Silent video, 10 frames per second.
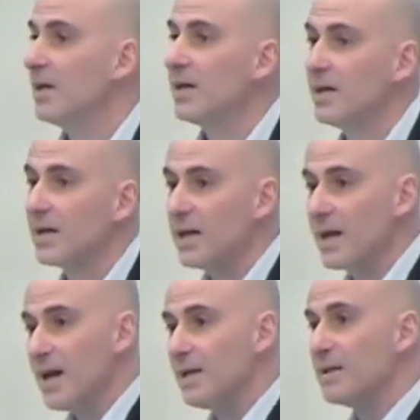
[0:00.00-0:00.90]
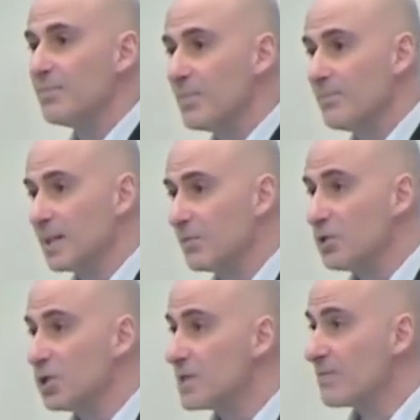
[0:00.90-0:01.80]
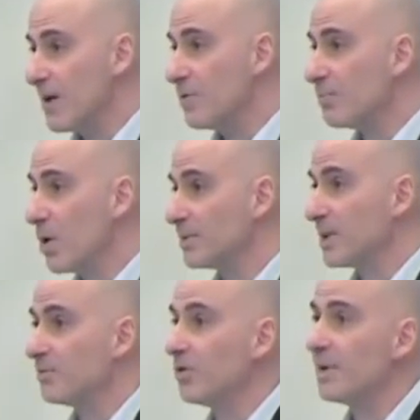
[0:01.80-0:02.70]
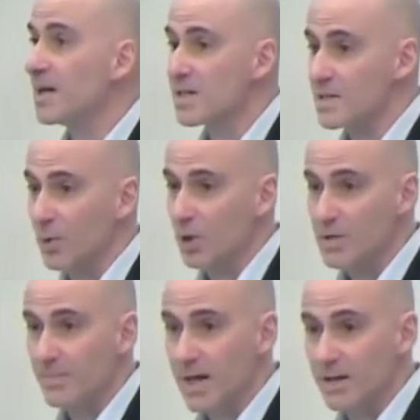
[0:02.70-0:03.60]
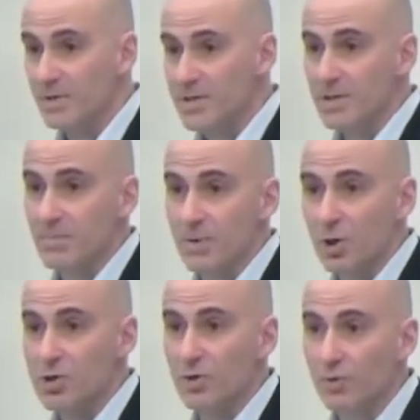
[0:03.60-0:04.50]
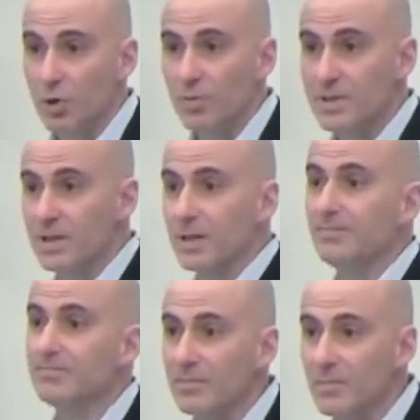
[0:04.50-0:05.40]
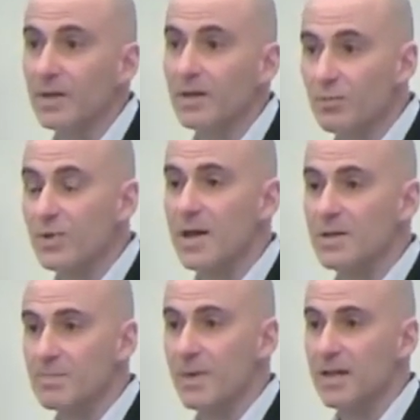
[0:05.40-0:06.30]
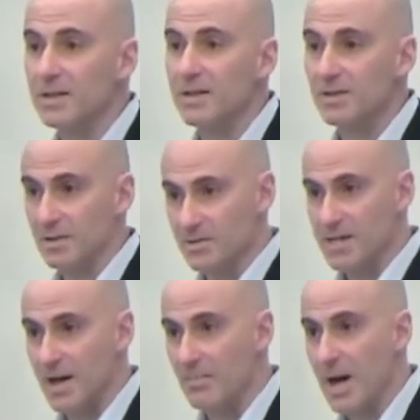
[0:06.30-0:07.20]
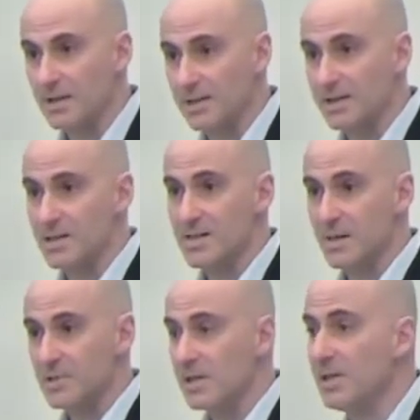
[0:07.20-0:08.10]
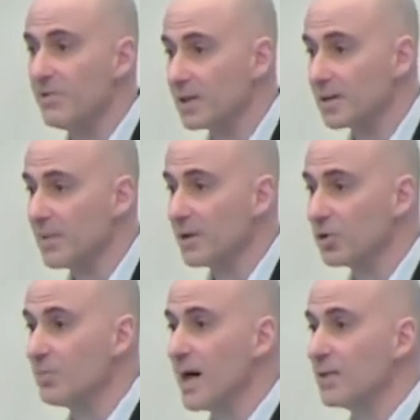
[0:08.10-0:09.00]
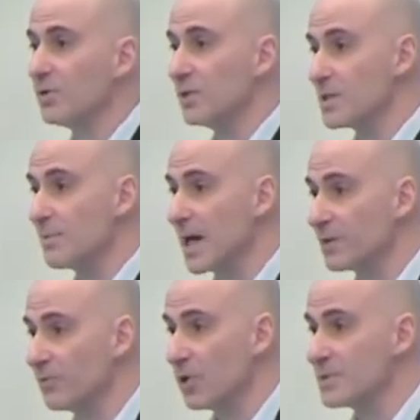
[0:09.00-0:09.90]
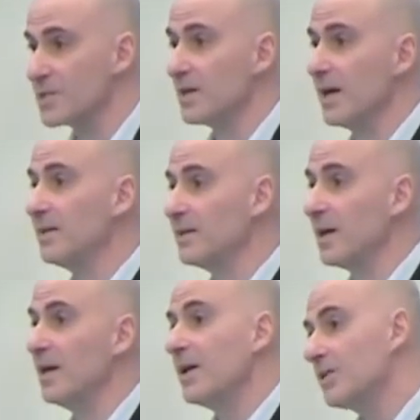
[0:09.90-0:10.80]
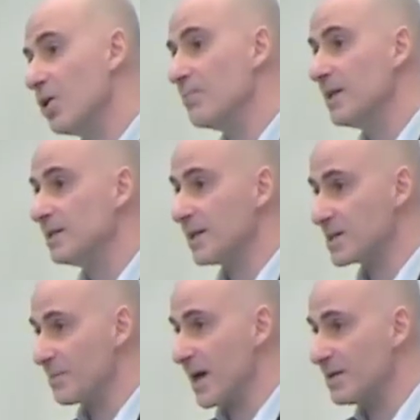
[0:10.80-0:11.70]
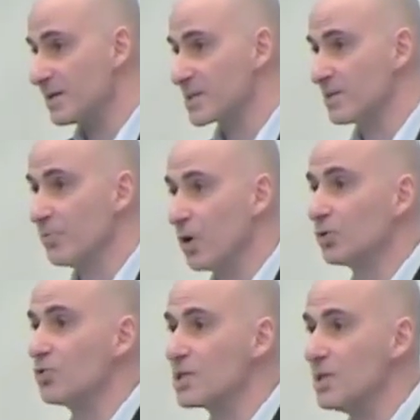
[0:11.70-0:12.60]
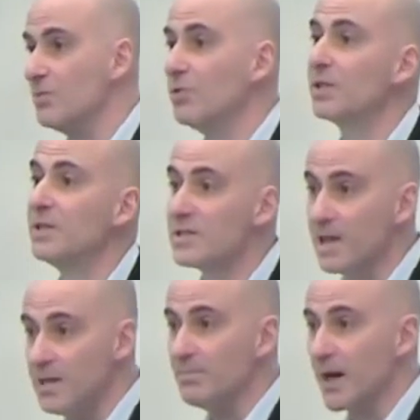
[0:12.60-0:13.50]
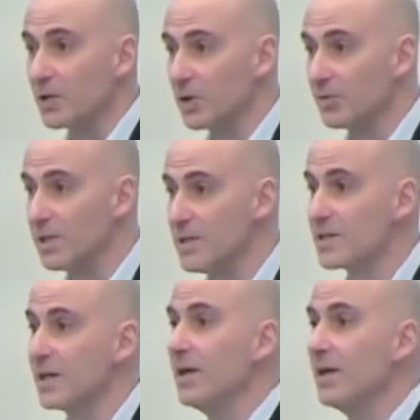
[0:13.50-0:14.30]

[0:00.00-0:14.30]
Uh, and, but which is very important for us as policymakers because, of course, uh, we are spending some money, some significant amount of money on these platforms, and uh, normally taxpayers want to see what is the impact of these